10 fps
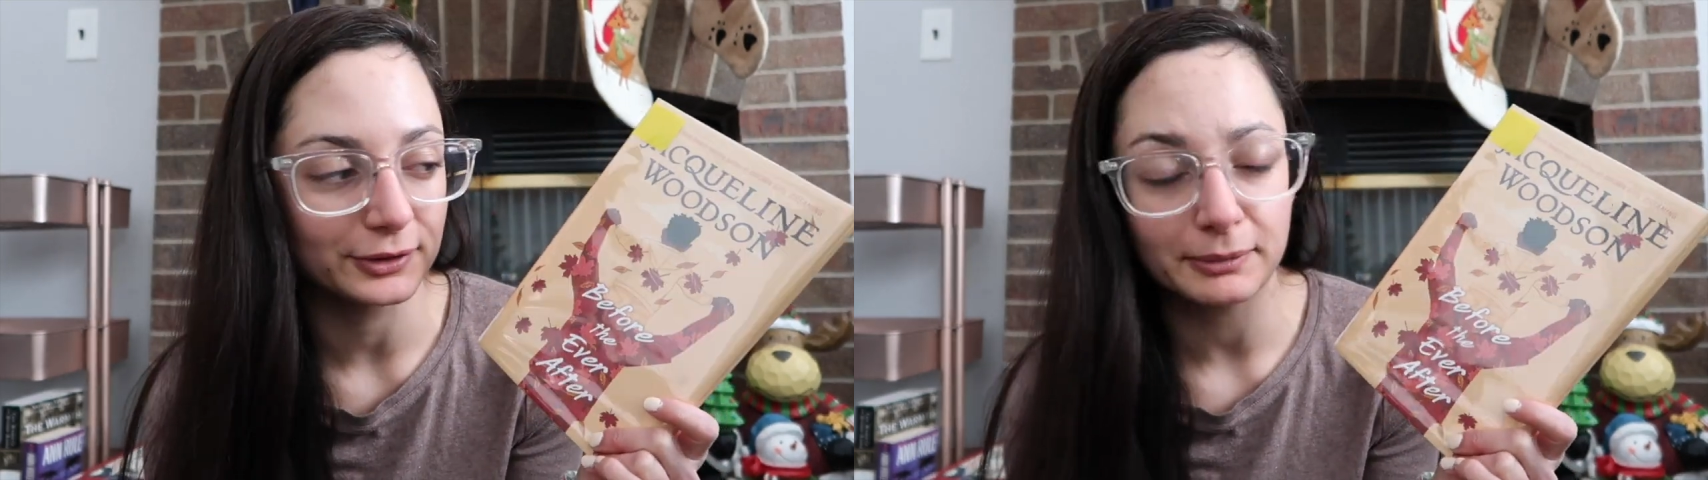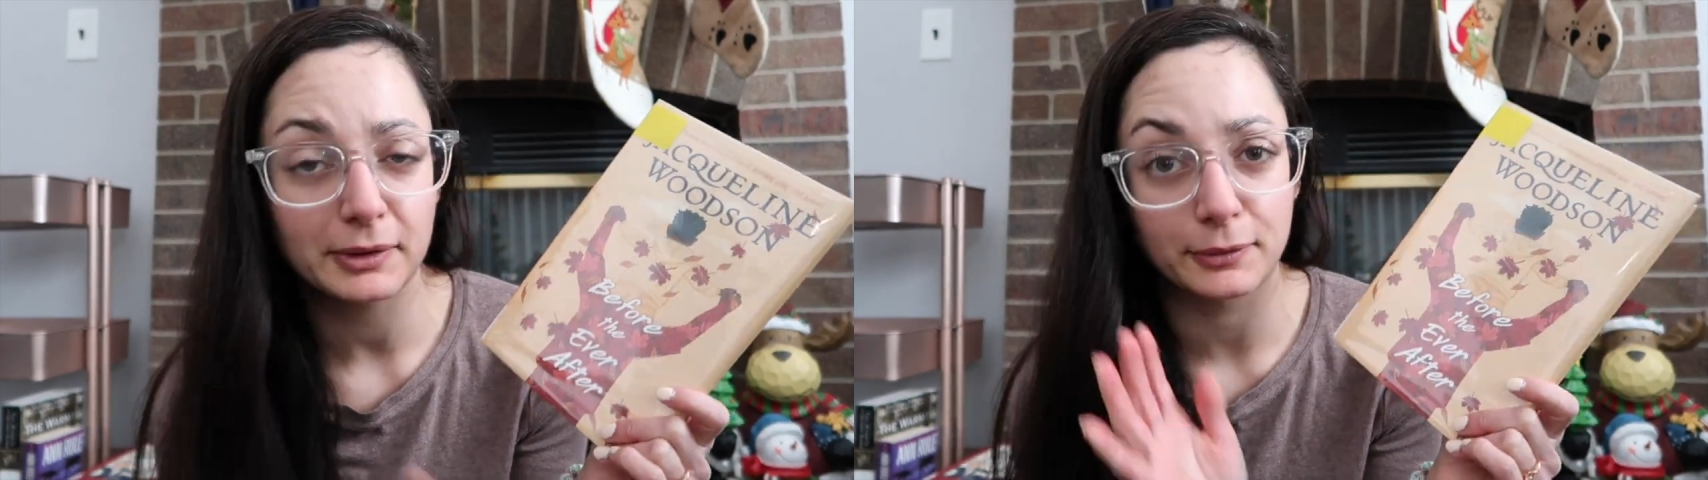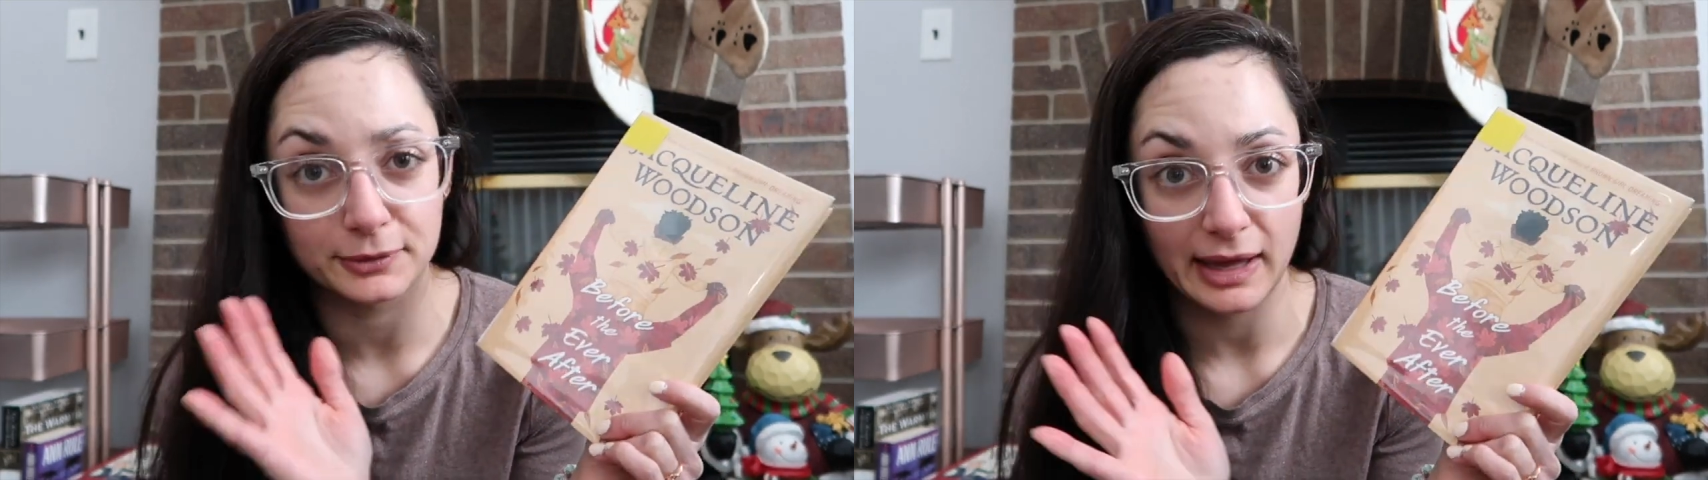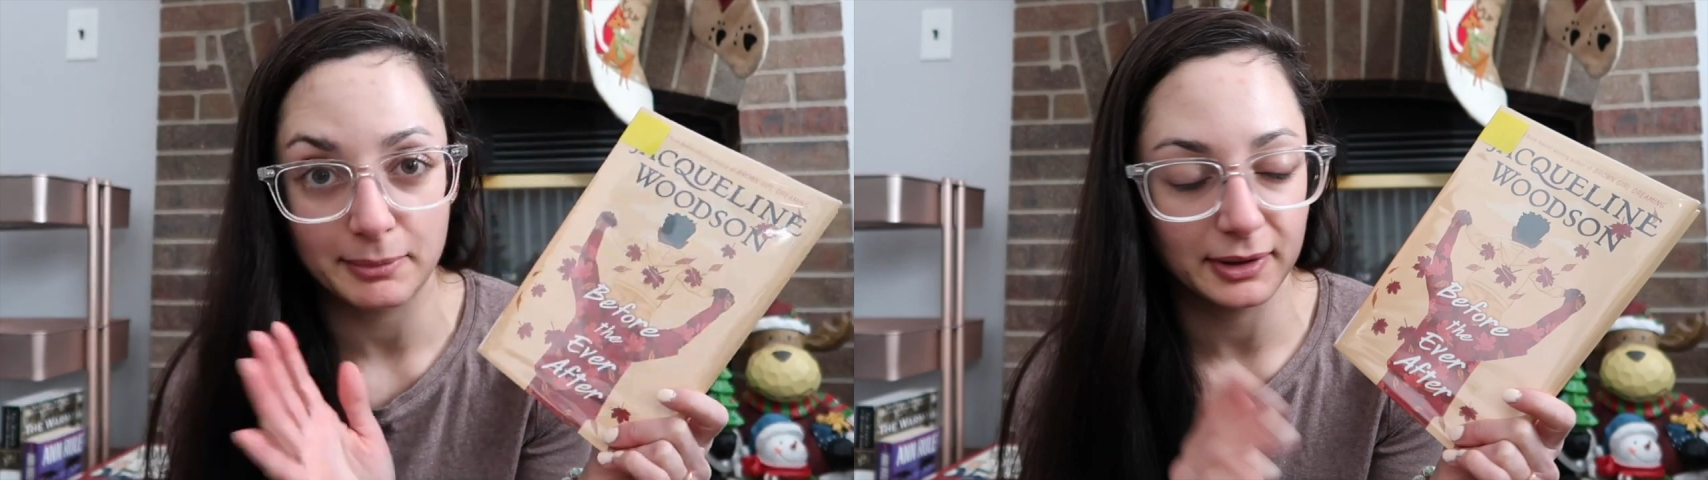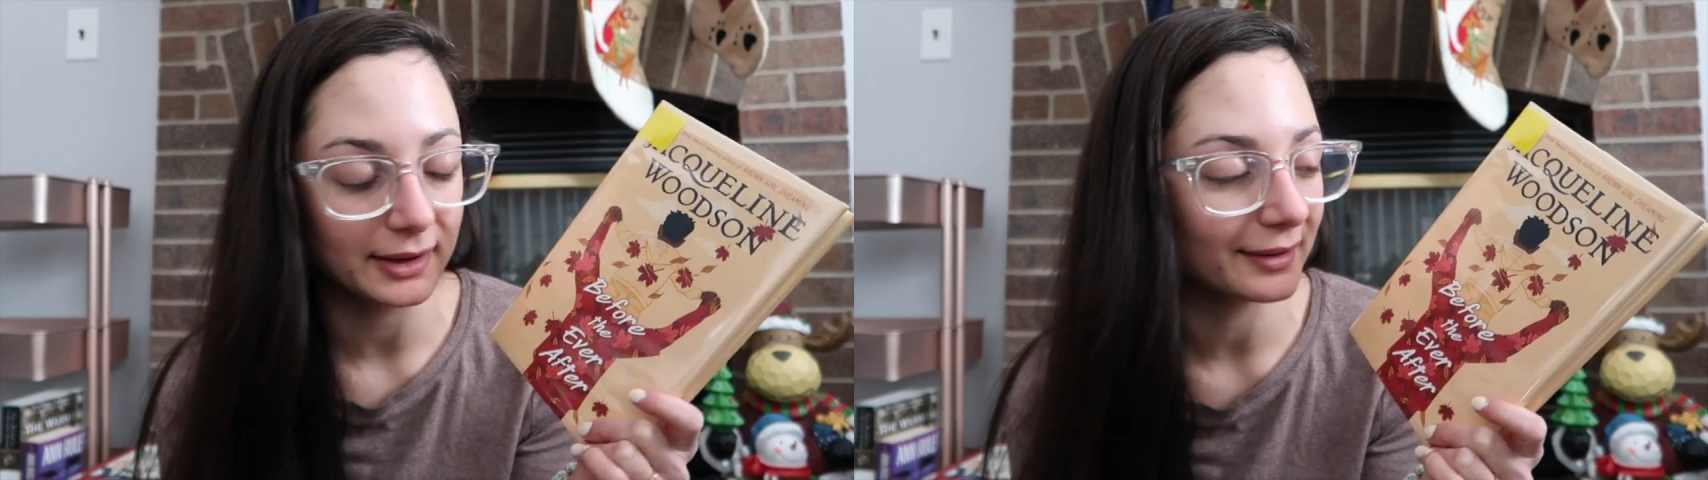something was
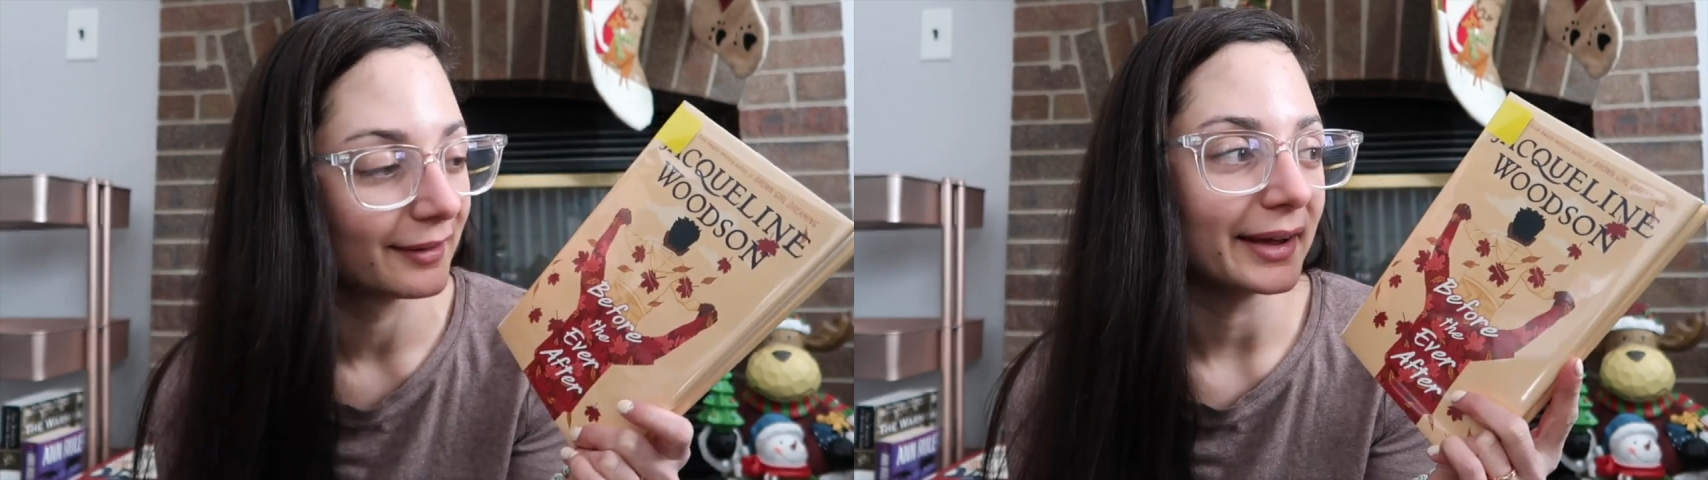happening.